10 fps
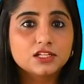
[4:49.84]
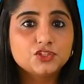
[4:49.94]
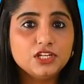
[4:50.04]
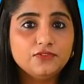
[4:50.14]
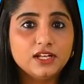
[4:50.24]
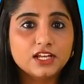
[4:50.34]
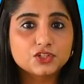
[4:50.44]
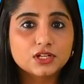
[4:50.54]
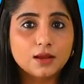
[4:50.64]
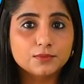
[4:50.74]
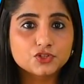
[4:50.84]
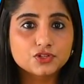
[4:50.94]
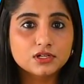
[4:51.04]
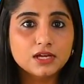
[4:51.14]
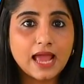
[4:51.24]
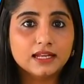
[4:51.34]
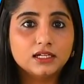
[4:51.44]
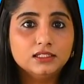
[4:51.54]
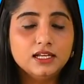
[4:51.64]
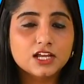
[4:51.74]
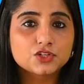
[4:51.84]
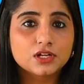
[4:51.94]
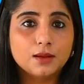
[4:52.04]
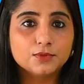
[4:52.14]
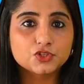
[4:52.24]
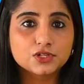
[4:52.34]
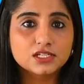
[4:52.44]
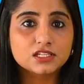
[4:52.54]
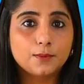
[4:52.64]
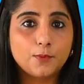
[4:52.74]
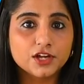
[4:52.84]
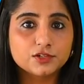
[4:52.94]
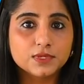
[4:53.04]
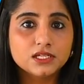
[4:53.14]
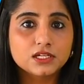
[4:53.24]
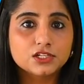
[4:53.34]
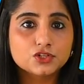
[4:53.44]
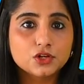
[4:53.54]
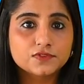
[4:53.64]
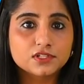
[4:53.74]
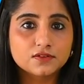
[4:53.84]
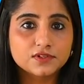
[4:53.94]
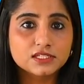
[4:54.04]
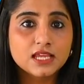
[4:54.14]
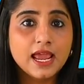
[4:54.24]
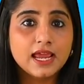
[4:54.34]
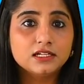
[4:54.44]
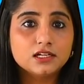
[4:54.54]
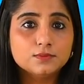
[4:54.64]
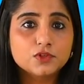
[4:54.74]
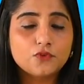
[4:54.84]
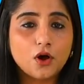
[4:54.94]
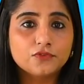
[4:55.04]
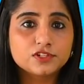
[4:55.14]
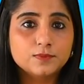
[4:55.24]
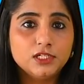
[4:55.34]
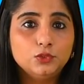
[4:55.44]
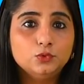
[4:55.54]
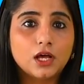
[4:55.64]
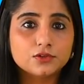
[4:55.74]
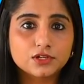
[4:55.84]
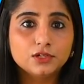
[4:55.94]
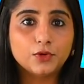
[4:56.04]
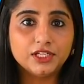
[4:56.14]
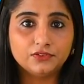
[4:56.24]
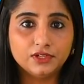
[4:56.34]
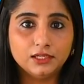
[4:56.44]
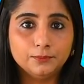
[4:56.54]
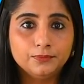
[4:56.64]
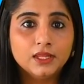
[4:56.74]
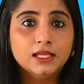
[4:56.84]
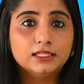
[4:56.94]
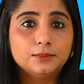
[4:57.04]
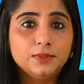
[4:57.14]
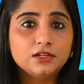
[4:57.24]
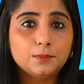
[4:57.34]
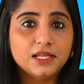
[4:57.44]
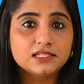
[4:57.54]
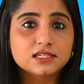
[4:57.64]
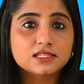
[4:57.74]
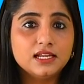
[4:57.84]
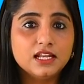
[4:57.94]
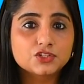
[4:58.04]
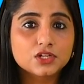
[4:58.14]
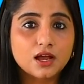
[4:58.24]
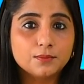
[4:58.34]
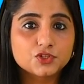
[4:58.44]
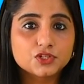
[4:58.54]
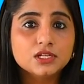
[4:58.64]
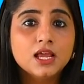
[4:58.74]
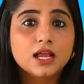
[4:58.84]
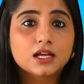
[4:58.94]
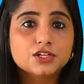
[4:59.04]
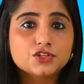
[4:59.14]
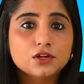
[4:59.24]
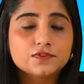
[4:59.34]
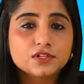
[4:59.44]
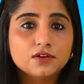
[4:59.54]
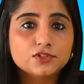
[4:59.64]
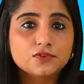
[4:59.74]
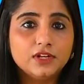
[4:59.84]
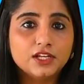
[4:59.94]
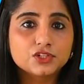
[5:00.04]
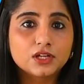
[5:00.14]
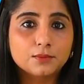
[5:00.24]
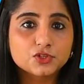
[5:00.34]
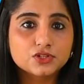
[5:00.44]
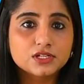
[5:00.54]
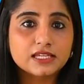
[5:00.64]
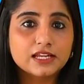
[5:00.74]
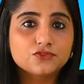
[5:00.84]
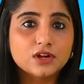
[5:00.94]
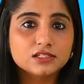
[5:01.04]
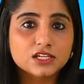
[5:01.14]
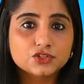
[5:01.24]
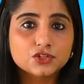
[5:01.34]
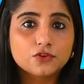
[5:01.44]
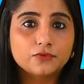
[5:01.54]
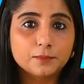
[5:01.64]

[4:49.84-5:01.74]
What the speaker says: the Chief Election Commissioner and other election commissioners' appointment, condition of service and terms of office Bill 2023. The bill replaces the Election Commission, Condition of Service of Election Commissioners and Transaction of